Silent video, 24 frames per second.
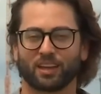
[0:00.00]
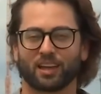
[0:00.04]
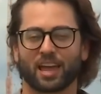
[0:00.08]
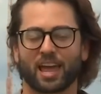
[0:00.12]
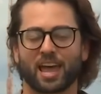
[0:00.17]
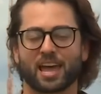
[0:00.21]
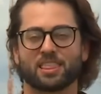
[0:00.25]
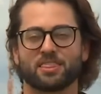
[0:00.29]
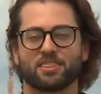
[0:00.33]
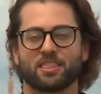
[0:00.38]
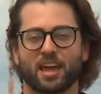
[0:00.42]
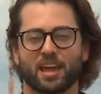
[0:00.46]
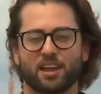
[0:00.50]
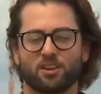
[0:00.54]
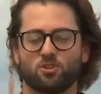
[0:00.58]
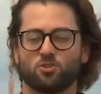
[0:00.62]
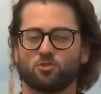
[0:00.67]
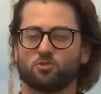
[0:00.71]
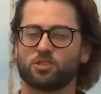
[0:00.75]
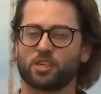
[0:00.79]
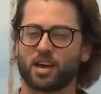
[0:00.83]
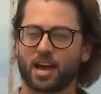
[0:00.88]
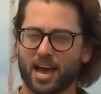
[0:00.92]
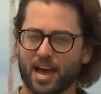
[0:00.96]
And they
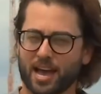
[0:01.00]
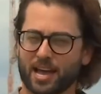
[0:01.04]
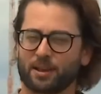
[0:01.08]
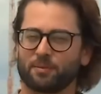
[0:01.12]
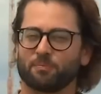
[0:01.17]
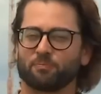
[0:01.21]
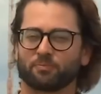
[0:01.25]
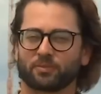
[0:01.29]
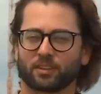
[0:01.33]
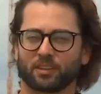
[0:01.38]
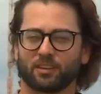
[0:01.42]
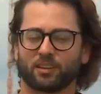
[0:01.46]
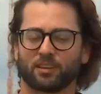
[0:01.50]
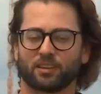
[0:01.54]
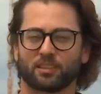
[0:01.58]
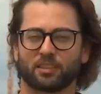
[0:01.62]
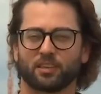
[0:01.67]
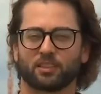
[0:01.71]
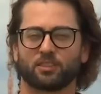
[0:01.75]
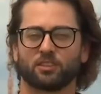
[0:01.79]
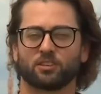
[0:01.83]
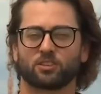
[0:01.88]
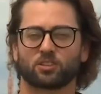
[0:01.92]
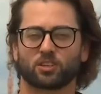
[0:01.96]
knew then
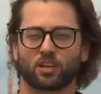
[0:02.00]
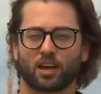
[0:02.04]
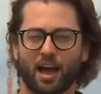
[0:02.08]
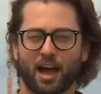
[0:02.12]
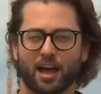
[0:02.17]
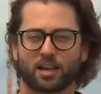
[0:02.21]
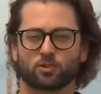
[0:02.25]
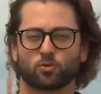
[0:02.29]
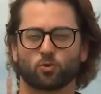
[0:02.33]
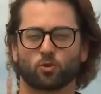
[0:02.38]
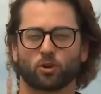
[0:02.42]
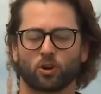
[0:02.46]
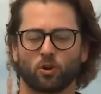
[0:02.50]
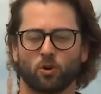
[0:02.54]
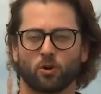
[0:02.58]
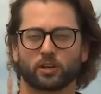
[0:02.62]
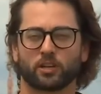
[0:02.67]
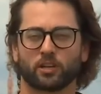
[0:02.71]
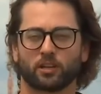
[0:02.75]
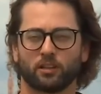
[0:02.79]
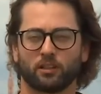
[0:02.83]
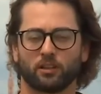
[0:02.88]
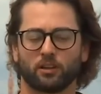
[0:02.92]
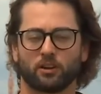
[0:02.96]
that the skies were going
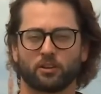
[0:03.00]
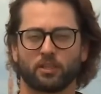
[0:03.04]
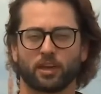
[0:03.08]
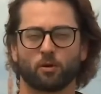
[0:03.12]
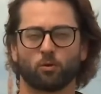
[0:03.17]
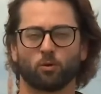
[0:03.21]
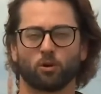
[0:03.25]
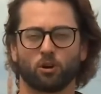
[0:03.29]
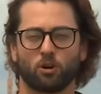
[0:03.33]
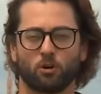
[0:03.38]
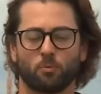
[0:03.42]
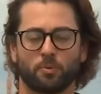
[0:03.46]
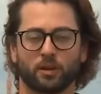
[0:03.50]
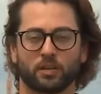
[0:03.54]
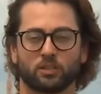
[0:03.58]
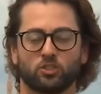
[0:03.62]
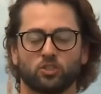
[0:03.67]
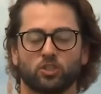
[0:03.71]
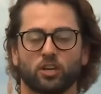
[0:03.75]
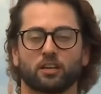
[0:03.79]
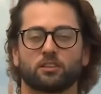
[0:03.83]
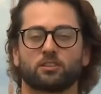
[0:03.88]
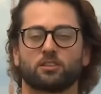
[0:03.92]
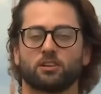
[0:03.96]
to clear. They were hoping
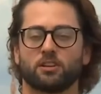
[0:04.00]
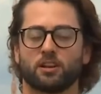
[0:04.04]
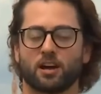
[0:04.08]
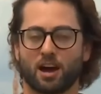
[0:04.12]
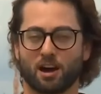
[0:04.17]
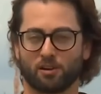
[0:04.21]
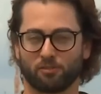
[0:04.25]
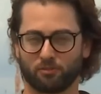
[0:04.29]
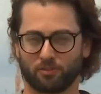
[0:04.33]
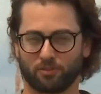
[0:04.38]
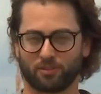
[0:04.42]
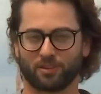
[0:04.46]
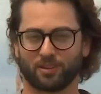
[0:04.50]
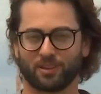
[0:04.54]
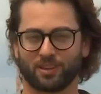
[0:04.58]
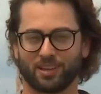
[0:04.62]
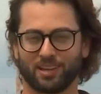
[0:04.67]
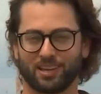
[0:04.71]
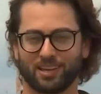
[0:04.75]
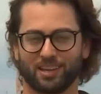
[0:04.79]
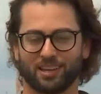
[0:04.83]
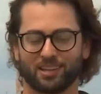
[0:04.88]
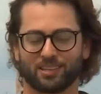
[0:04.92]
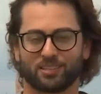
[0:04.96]
just enough
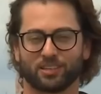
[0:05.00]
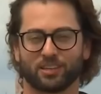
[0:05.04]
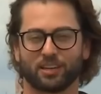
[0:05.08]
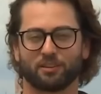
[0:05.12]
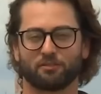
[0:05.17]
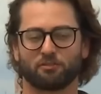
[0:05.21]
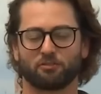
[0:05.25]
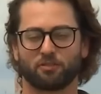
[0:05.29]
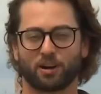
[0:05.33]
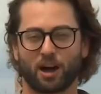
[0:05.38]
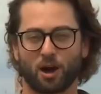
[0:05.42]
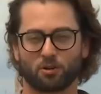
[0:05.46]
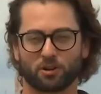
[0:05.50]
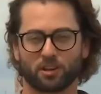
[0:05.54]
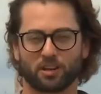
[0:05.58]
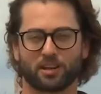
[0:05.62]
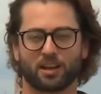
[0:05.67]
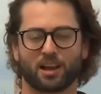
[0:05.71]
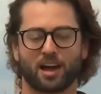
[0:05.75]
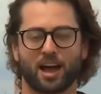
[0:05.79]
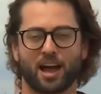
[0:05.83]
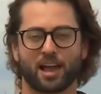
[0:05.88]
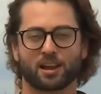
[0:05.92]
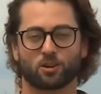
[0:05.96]
to get Falcon
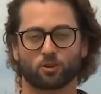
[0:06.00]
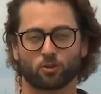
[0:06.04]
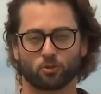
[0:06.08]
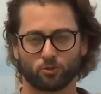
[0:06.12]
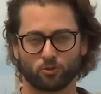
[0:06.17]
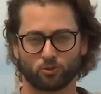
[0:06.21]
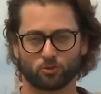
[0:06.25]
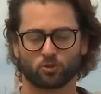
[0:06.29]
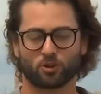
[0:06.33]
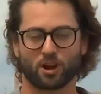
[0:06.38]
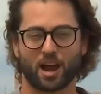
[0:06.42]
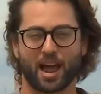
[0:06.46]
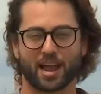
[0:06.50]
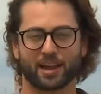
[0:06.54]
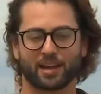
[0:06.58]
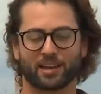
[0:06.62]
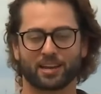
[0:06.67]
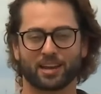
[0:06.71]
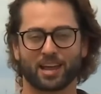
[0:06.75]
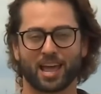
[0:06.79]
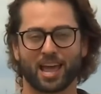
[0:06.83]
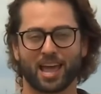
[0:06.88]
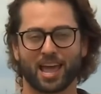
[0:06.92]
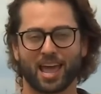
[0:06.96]
nine, Crew
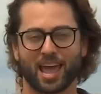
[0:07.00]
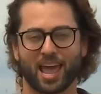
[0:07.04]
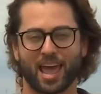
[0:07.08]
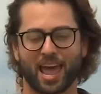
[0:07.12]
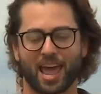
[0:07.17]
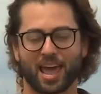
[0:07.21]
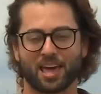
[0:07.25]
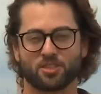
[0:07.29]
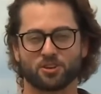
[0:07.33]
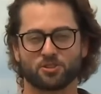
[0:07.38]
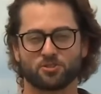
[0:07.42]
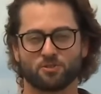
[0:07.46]
Dragon, and the